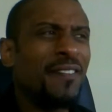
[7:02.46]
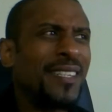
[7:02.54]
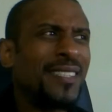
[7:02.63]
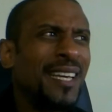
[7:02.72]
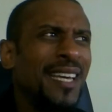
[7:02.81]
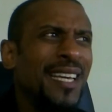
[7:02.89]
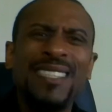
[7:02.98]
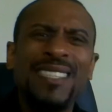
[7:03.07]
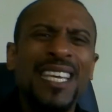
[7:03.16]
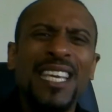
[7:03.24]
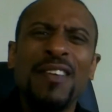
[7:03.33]
In fact,
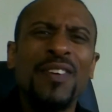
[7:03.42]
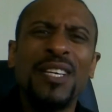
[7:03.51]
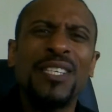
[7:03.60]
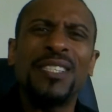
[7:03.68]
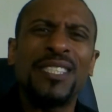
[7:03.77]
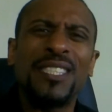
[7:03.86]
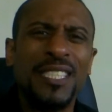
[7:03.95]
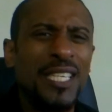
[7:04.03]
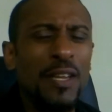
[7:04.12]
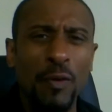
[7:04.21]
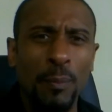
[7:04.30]
is it even
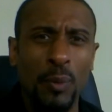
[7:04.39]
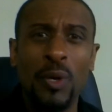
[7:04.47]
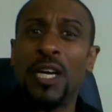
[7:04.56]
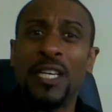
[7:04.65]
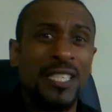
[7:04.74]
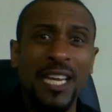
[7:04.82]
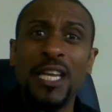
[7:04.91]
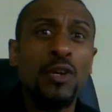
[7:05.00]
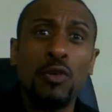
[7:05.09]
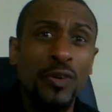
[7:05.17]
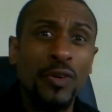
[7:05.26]
conceivable to
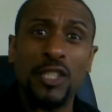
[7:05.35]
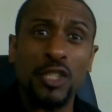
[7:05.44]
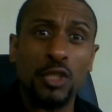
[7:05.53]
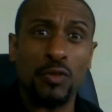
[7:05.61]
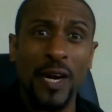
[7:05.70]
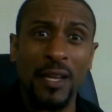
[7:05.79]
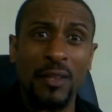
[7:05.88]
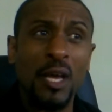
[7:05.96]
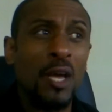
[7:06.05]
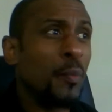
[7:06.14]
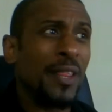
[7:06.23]
increase
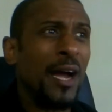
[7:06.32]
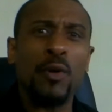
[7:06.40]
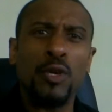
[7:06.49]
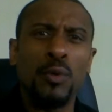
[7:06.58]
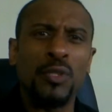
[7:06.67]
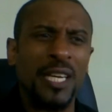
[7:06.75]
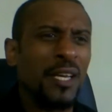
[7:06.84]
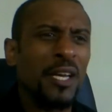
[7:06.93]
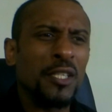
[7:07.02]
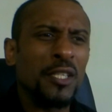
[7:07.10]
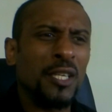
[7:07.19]
strength without
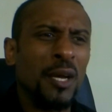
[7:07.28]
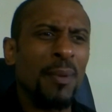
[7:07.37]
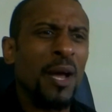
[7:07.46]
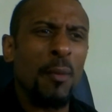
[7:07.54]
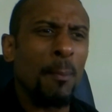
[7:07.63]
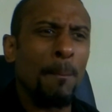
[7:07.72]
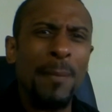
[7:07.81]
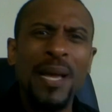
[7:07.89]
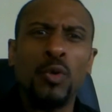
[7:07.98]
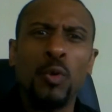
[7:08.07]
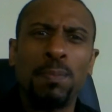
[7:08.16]
using some
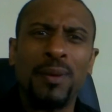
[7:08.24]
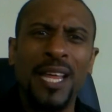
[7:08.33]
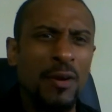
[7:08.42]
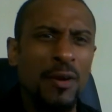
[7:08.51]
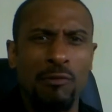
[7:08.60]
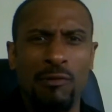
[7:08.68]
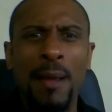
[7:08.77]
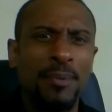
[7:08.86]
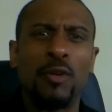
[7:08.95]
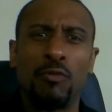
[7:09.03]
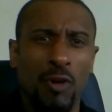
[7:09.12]
metal plate
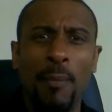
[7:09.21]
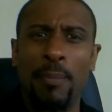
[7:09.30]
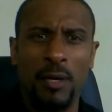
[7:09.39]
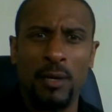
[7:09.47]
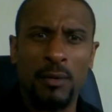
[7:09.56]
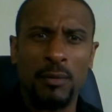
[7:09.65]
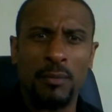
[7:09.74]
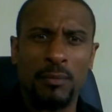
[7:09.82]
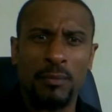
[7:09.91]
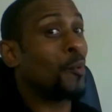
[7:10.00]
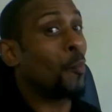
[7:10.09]
wrapped in rubber?
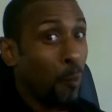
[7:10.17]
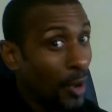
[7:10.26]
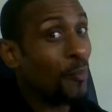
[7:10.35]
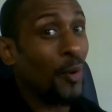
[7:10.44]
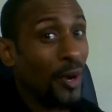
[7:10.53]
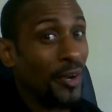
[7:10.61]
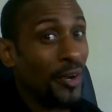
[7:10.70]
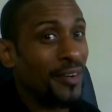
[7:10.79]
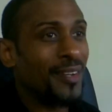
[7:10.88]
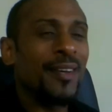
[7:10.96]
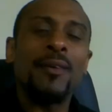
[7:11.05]
One
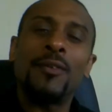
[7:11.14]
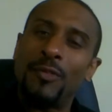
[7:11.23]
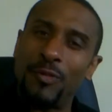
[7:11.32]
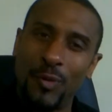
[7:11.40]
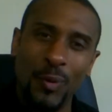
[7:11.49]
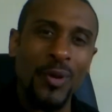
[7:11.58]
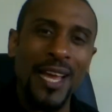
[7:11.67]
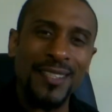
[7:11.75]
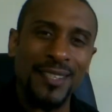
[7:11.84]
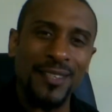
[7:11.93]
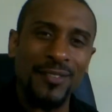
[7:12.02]
word Four
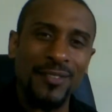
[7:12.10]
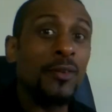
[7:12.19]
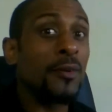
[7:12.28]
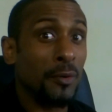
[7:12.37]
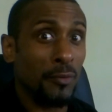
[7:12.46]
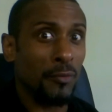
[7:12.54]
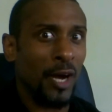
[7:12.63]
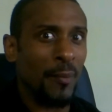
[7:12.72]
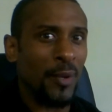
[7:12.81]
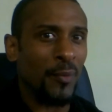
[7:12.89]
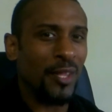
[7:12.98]
letters
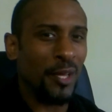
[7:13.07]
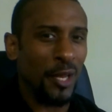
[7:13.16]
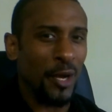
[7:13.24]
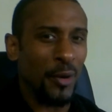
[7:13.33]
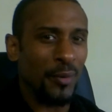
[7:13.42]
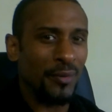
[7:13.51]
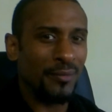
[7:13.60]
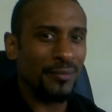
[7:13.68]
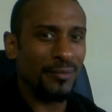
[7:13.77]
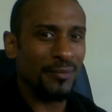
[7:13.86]
rhyming with hello.